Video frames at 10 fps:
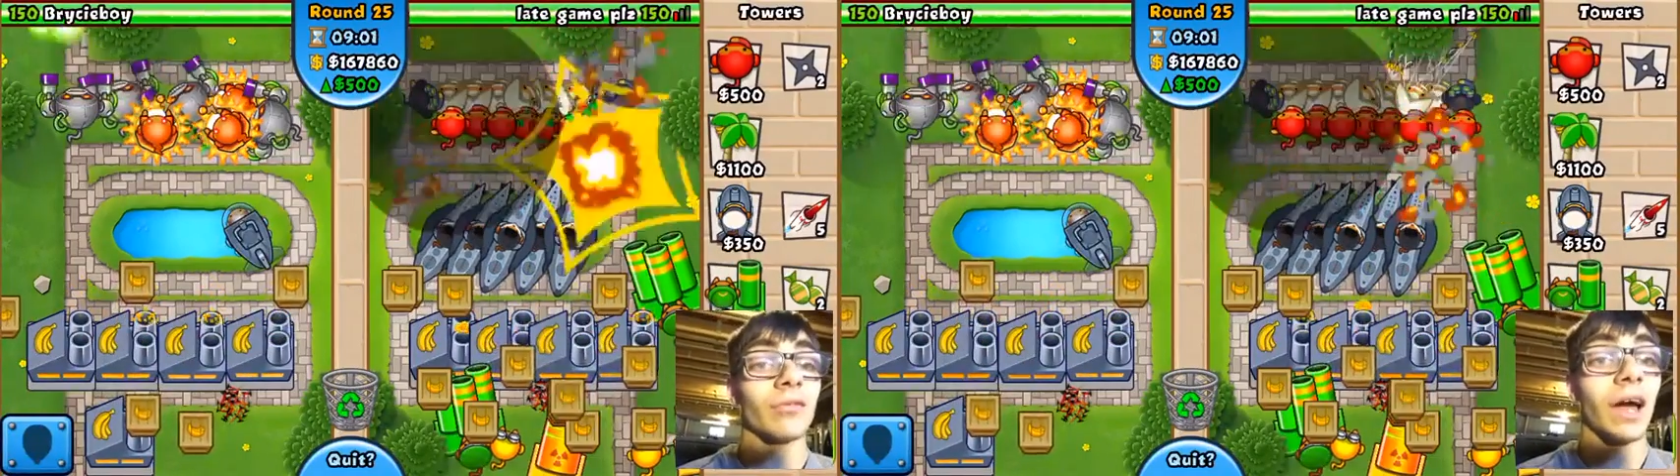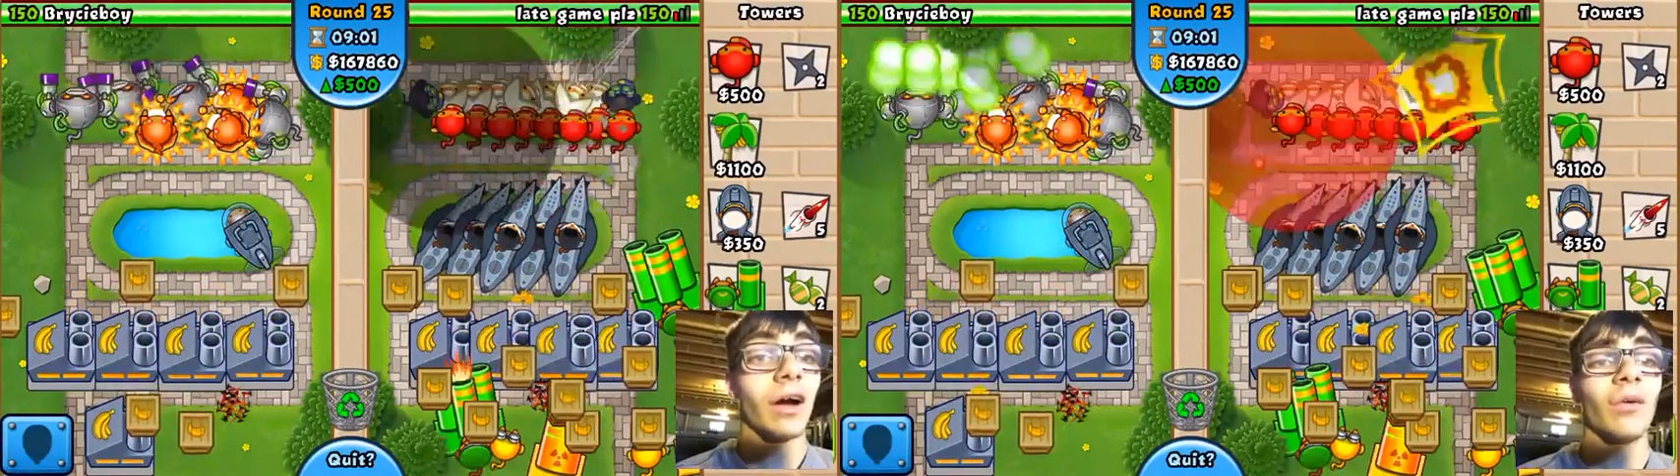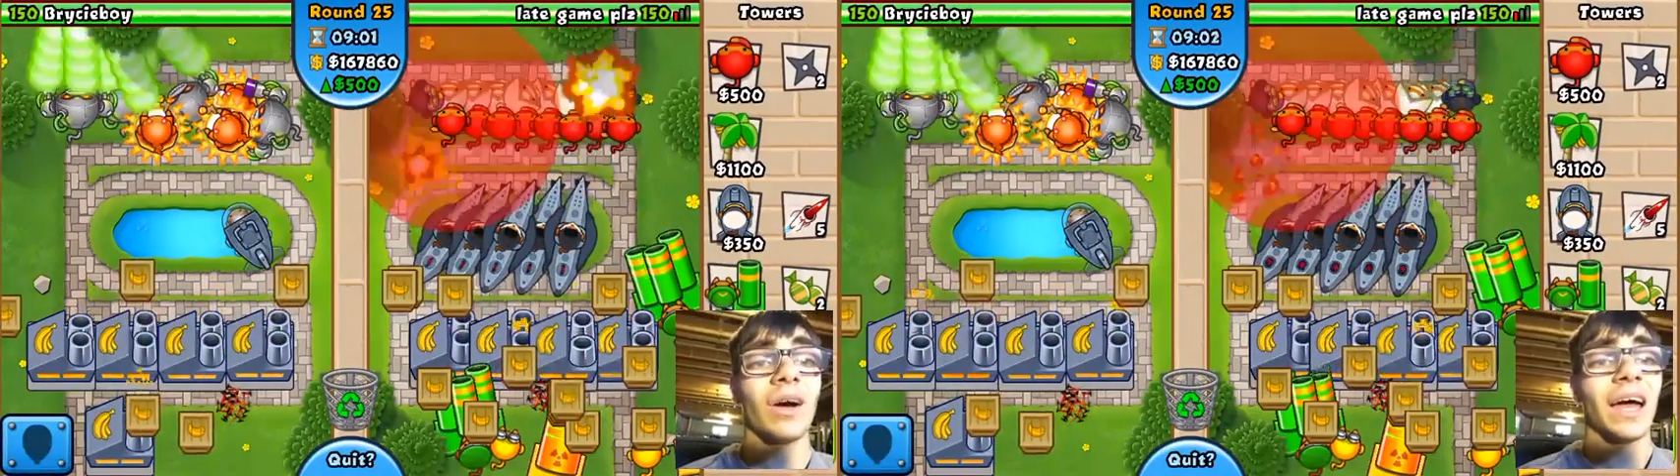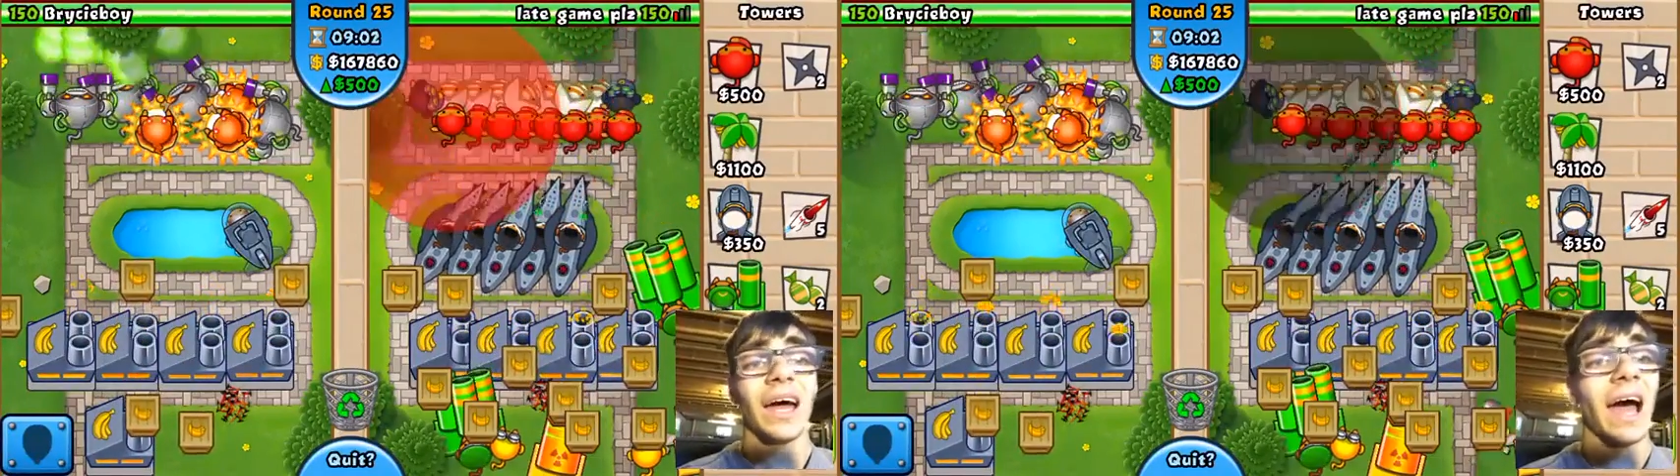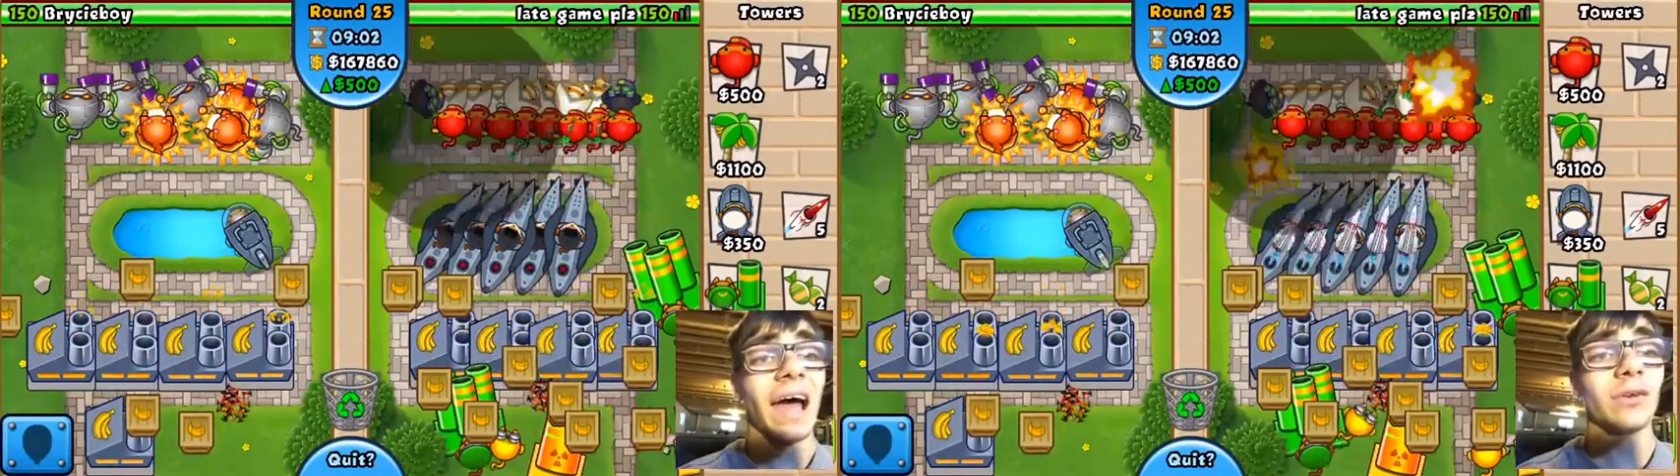now,
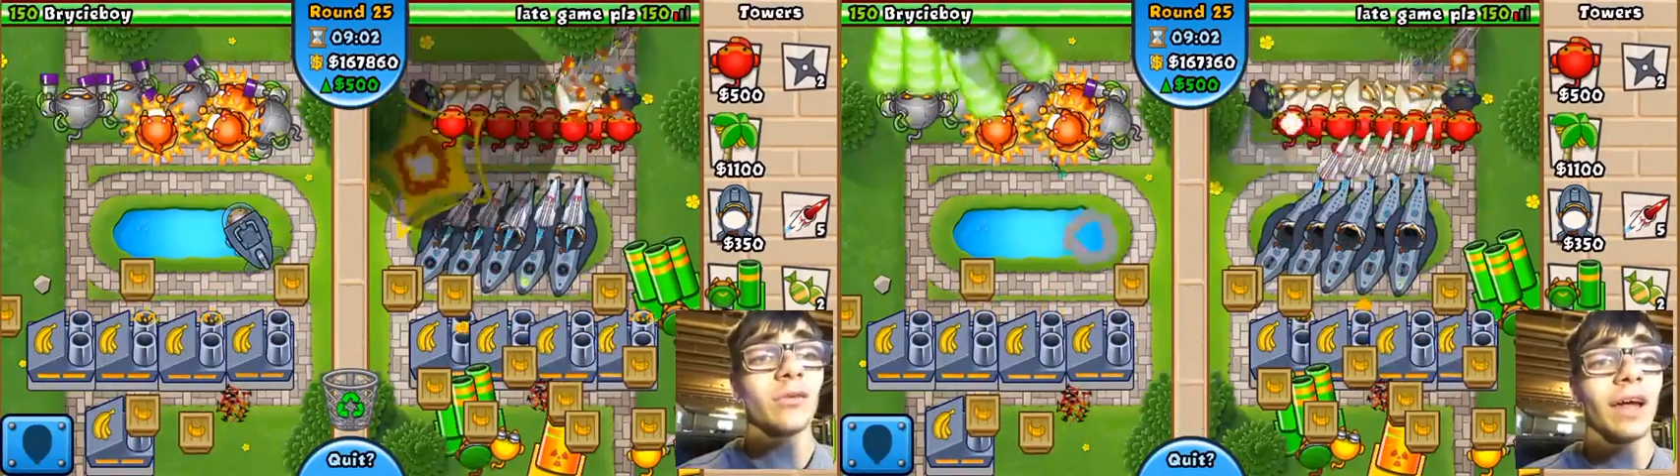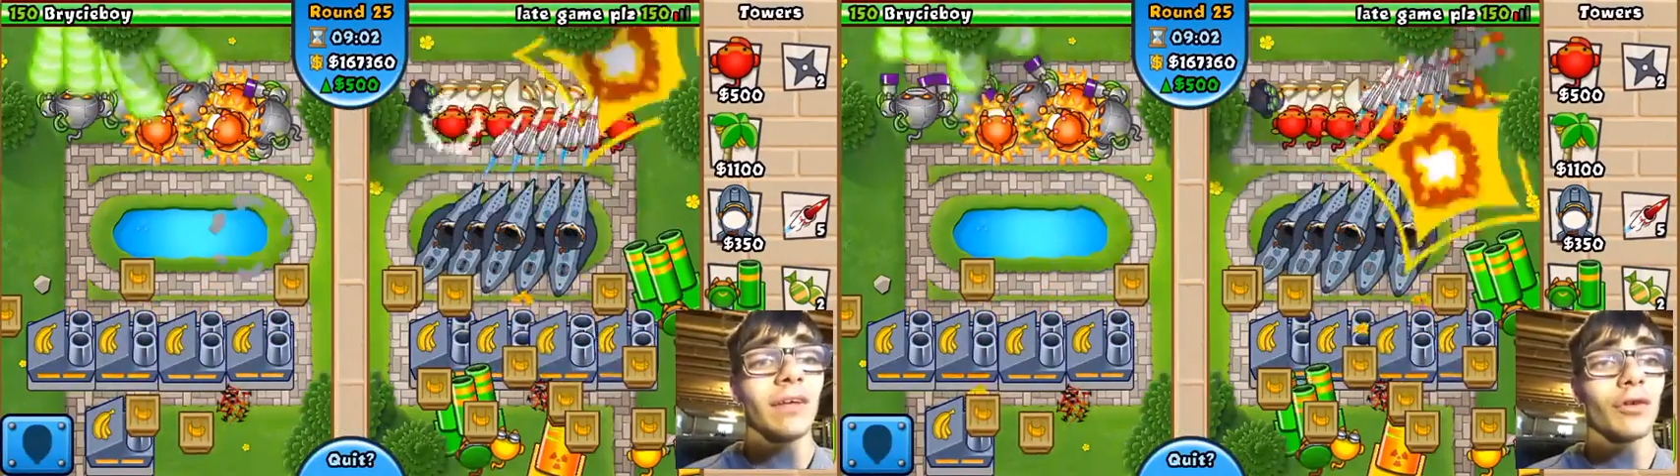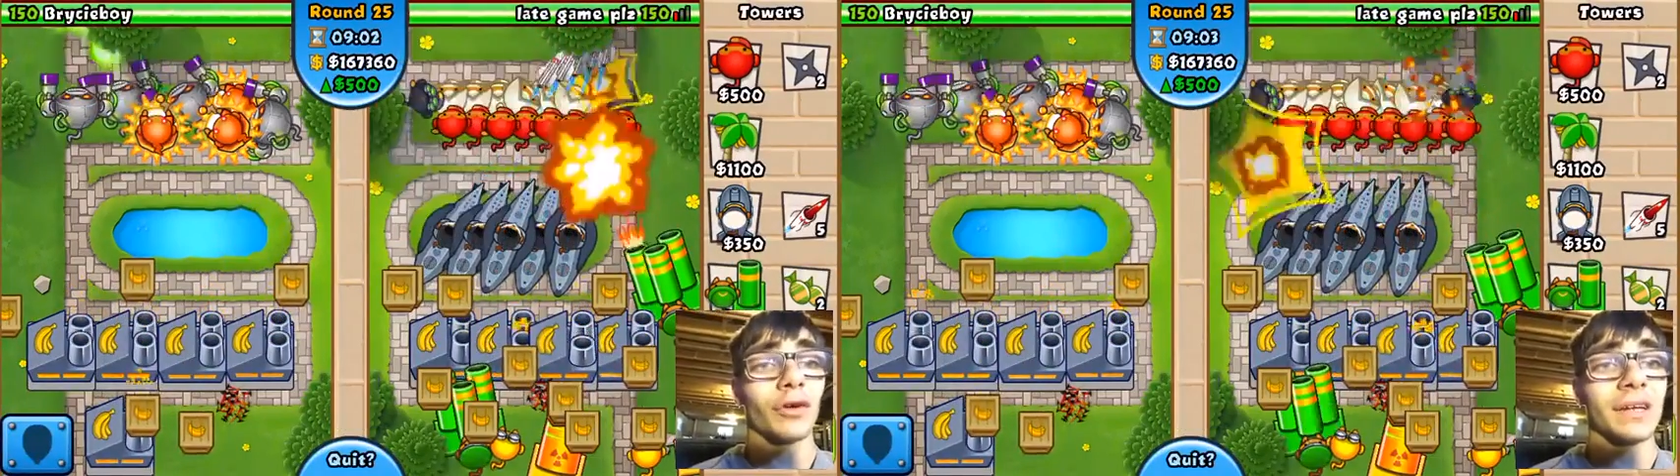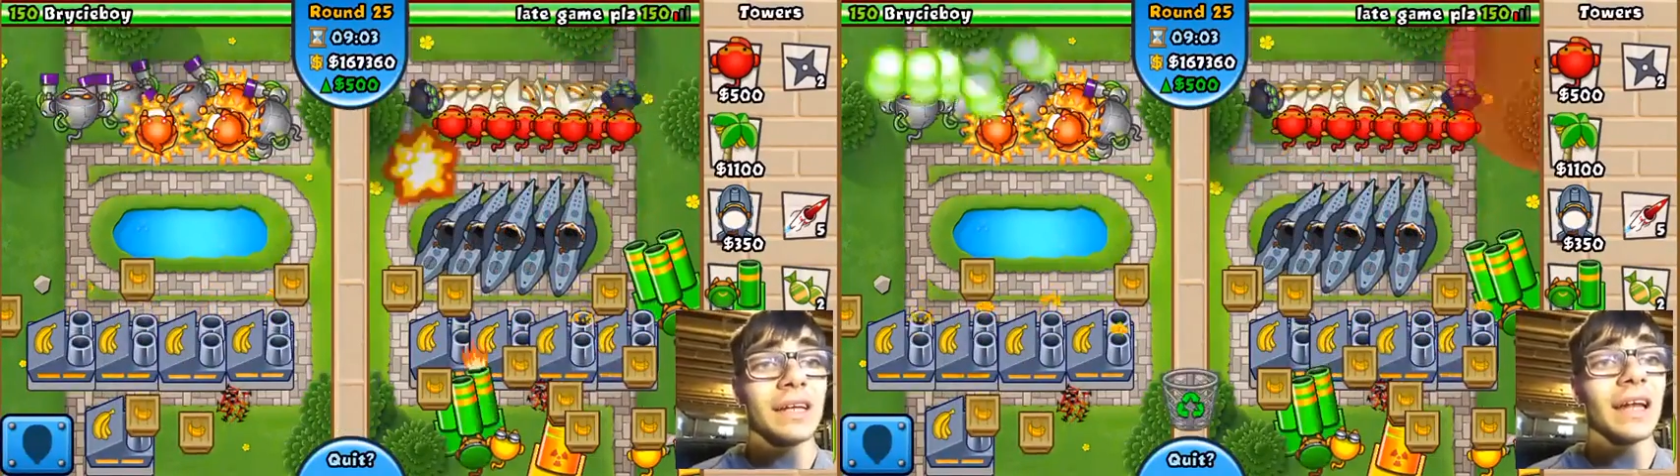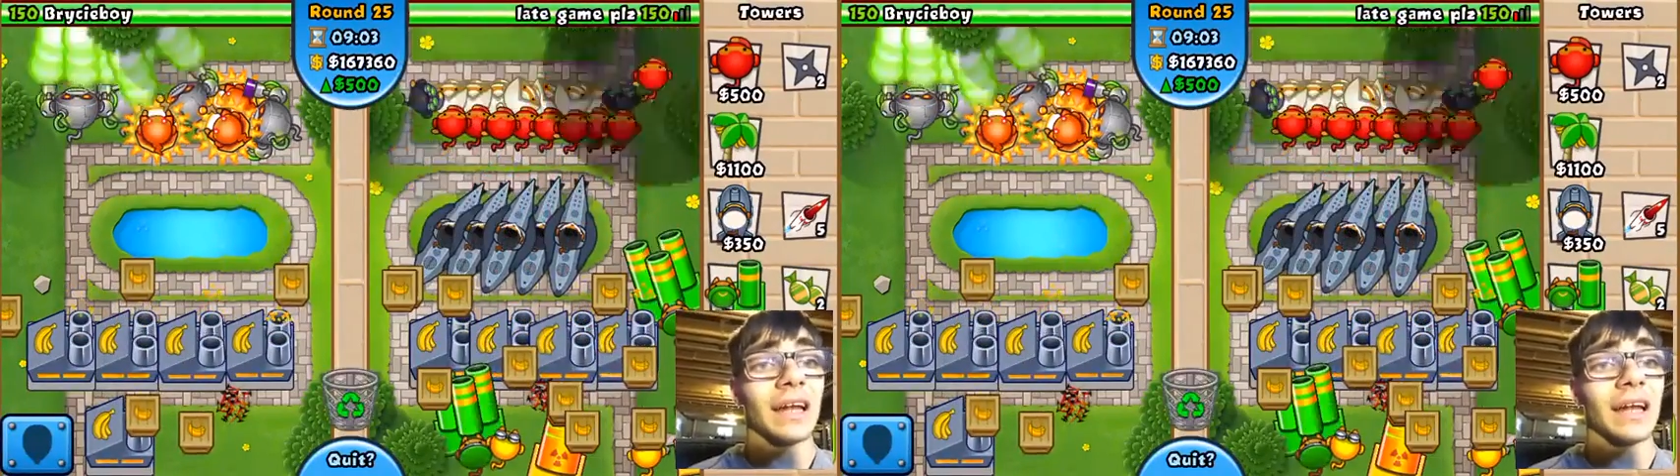I don't ever need